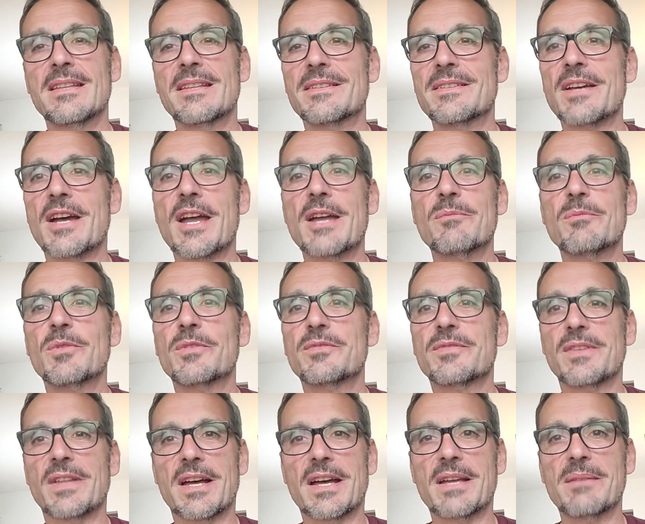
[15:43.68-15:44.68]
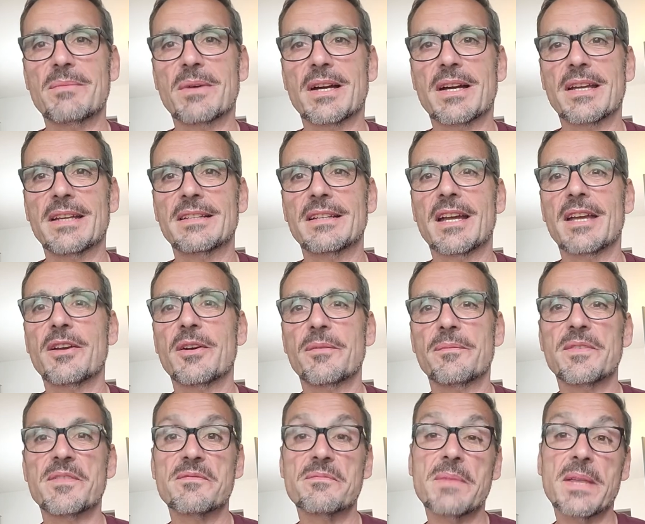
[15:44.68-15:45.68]
The time will fly by. I
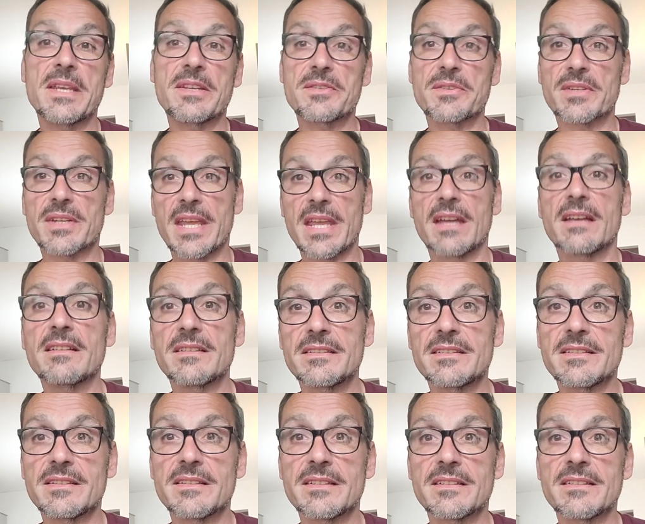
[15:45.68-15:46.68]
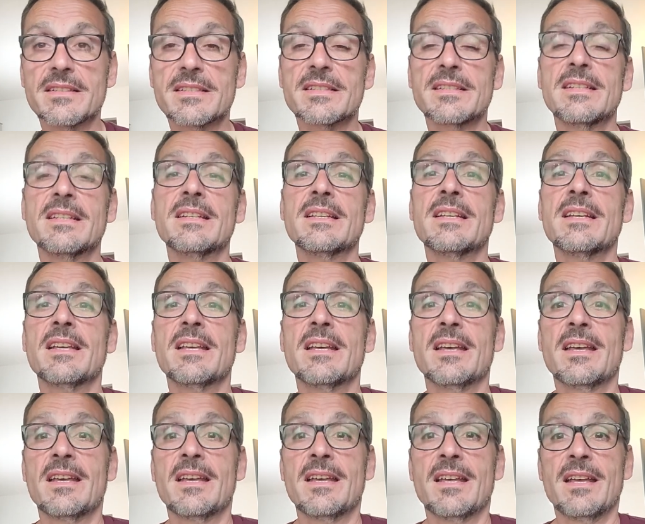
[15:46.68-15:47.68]
hope you've made your calendars,
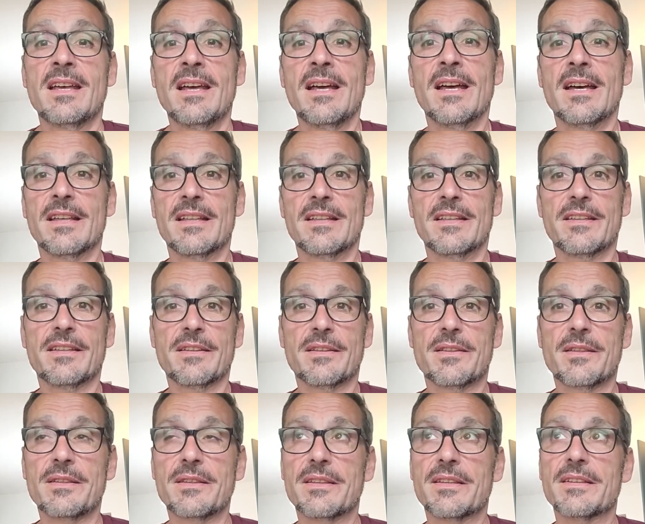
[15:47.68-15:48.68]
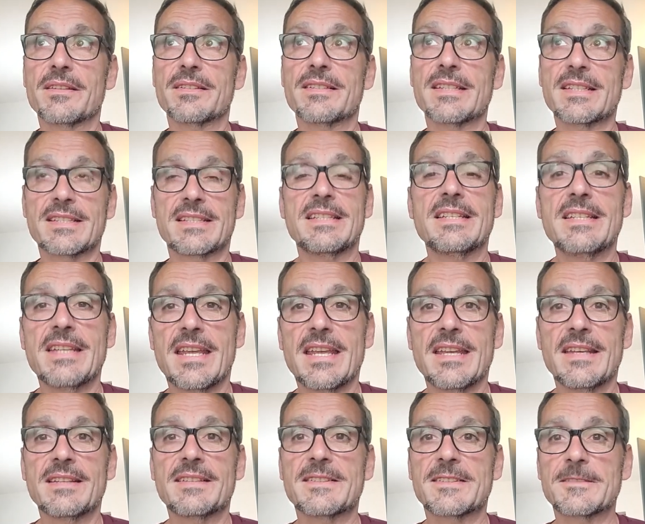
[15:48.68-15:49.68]
the 60
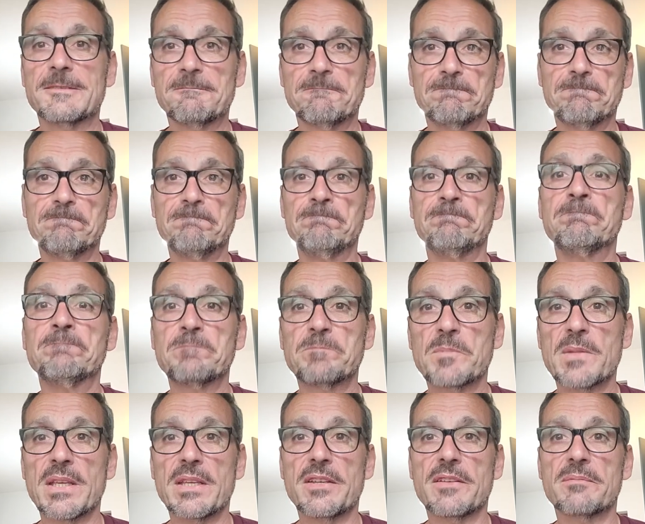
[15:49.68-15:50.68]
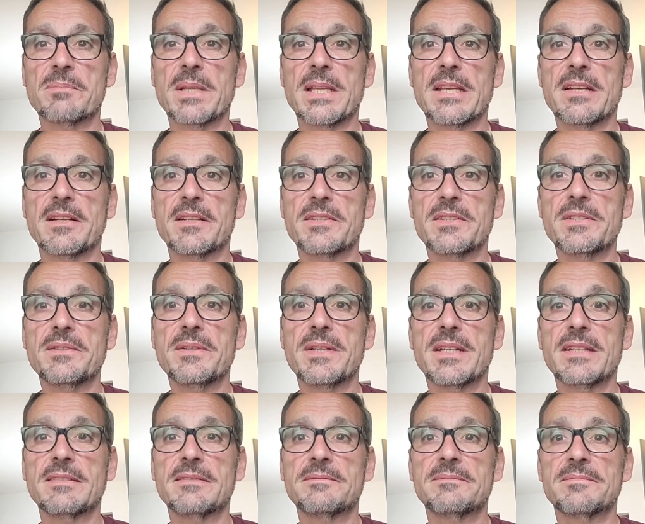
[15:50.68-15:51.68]
days that you plan on
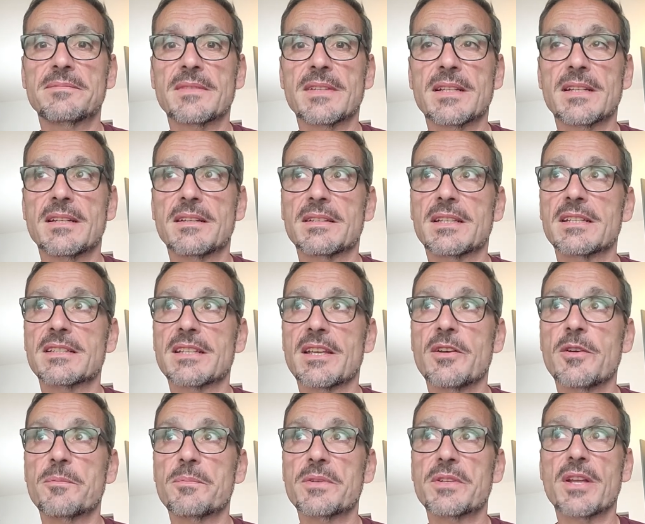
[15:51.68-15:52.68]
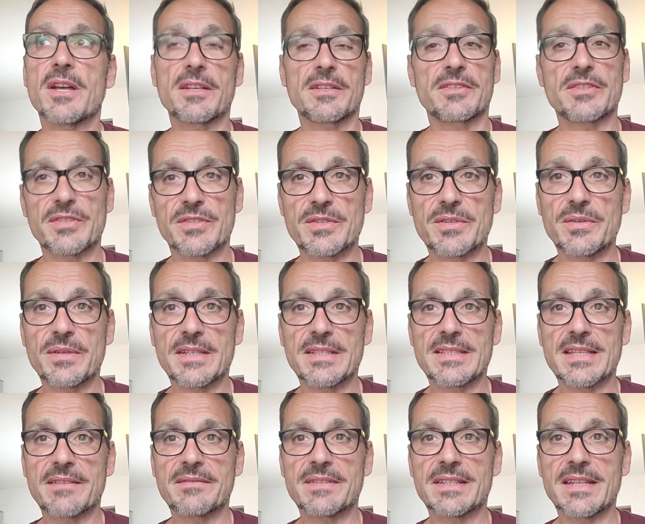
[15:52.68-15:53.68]
doing, because I hope you're not just doing
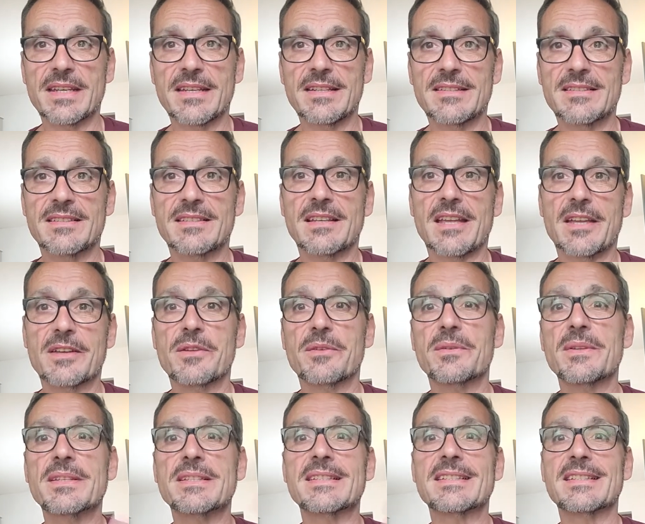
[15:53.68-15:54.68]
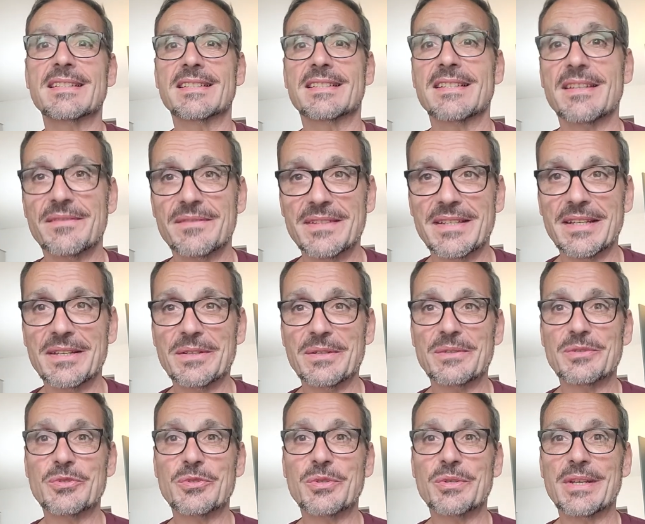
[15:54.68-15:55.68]
7 days. I know this is a 7-day
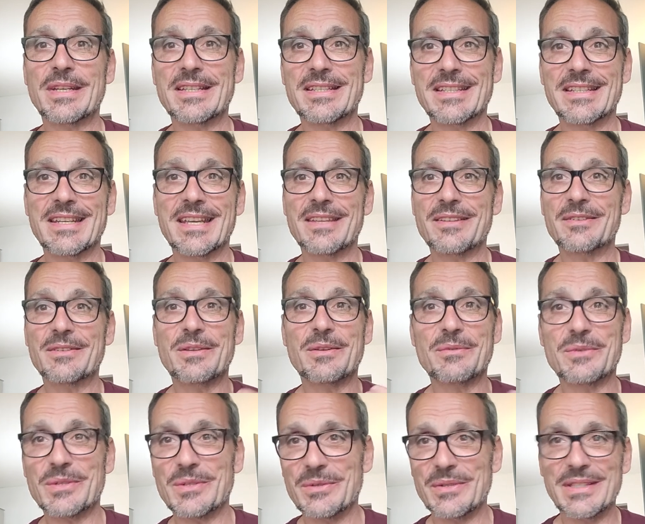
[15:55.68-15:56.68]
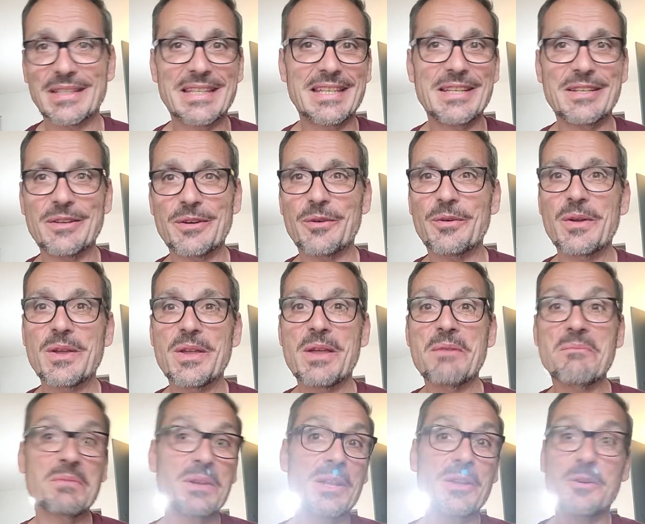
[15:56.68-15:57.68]
journey together that we're doing keto,
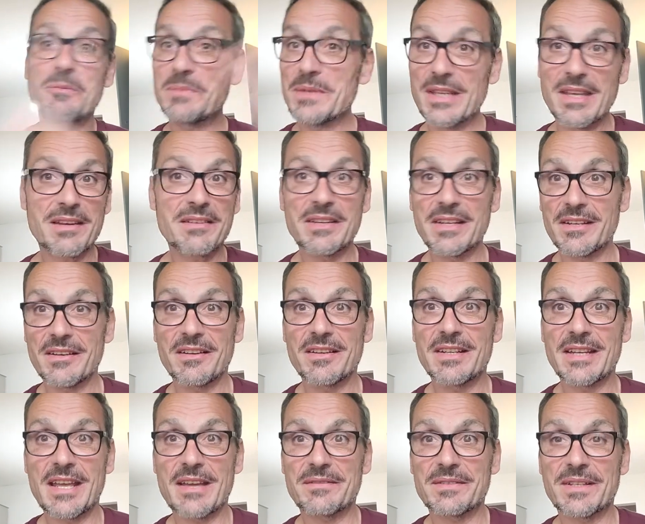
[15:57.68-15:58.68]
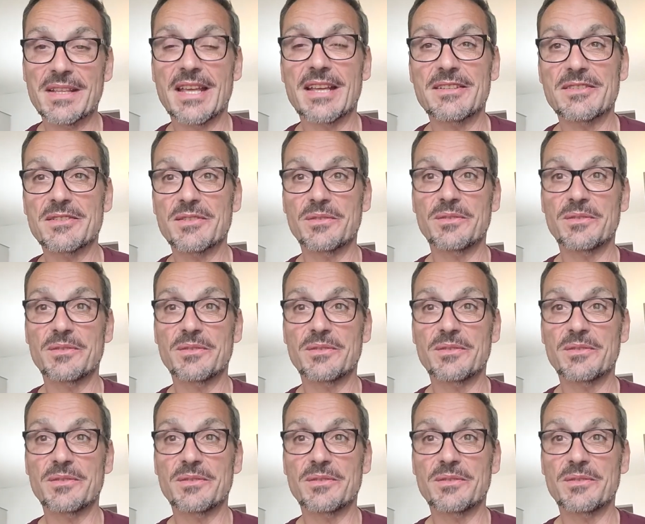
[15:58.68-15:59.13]
but I hope you carry on after that.